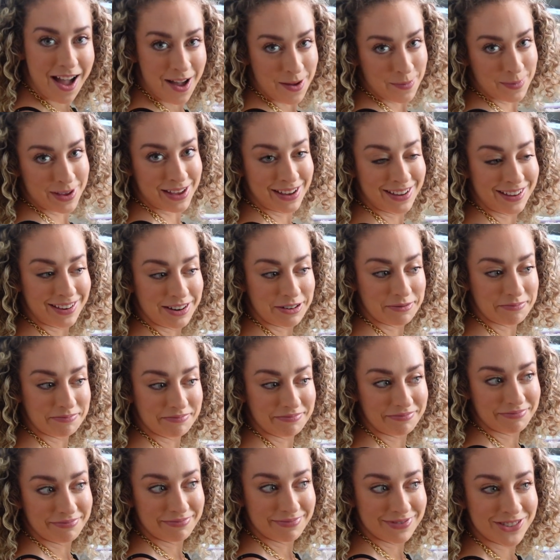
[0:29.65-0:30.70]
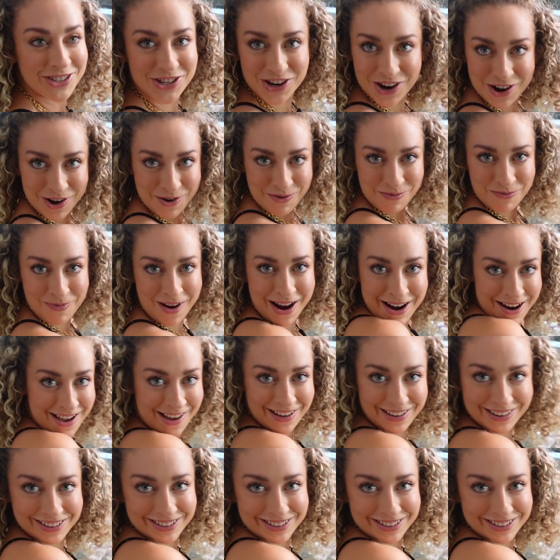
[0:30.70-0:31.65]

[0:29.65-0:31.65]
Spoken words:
I mean, sure, why not?